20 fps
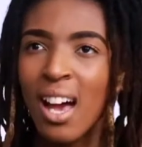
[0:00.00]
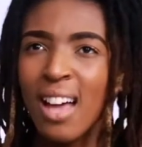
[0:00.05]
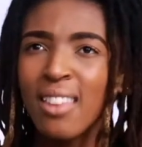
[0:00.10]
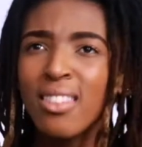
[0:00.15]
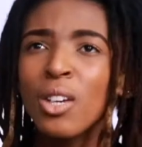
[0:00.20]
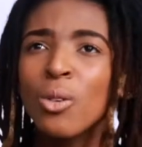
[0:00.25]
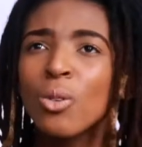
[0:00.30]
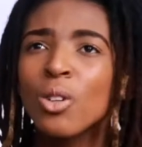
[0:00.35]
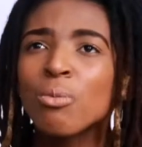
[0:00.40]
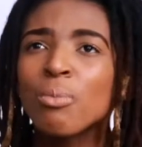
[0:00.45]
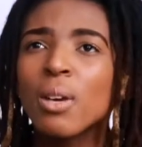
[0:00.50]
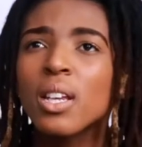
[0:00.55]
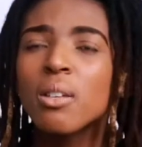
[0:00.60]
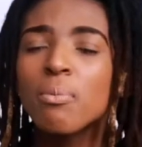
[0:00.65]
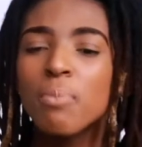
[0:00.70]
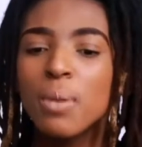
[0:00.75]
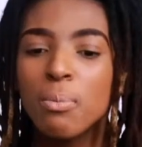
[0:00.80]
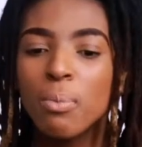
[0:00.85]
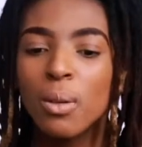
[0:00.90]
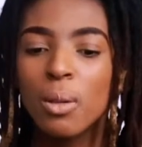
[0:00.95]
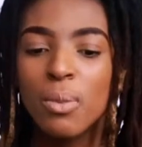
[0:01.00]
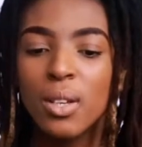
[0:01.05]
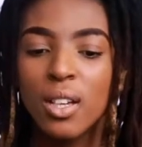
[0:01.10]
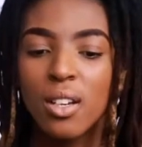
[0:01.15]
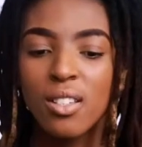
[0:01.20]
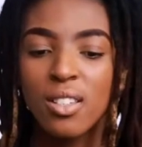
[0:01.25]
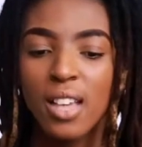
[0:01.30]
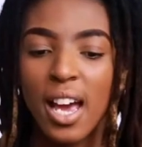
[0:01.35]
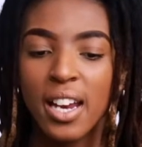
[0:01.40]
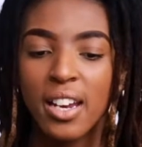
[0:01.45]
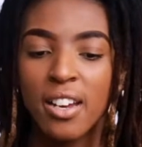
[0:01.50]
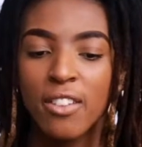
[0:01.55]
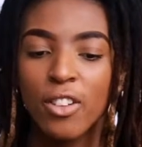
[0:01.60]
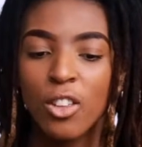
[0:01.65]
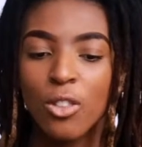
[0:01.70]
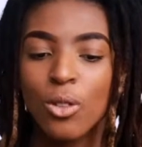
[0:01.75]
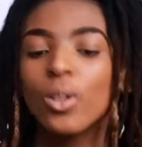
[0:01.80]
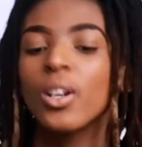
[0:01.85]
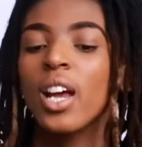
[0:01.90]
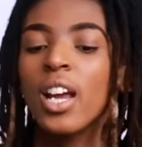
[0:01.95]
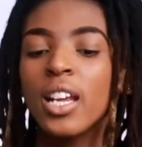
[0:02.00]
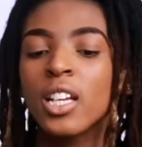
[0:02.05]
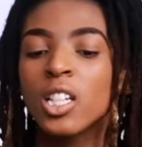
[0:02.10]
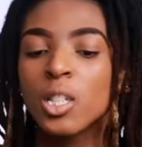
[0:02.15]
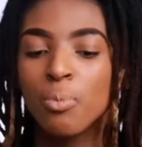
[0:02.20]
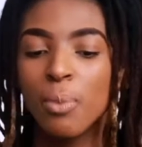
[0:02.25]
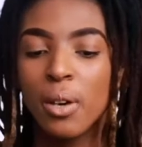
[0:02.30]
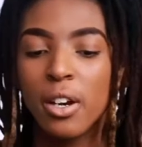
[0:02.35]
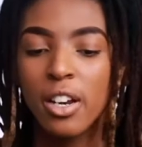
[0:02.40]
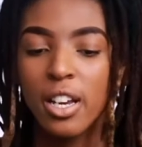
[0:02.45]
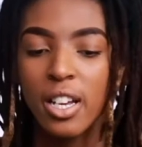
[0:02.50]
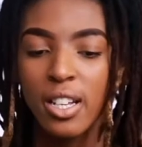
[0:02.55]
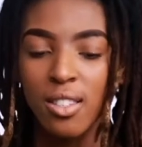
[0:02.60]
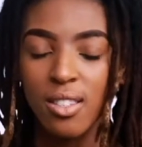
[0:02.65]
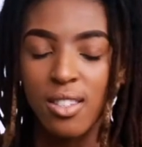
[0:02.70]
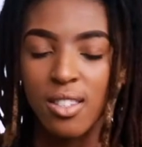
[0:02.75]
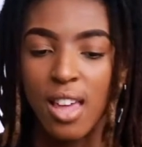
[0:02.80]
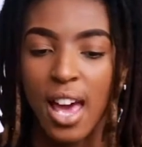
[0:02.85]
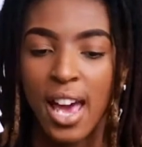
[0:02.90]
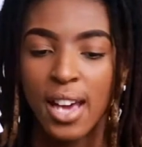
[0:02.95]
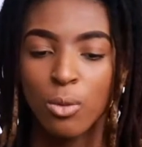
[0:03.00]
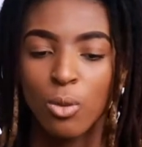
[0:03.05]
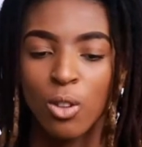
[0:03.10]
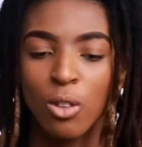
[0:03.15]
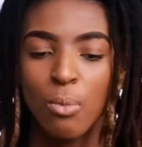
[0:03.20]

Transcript: I think with many people, because I never thought I'd experience that,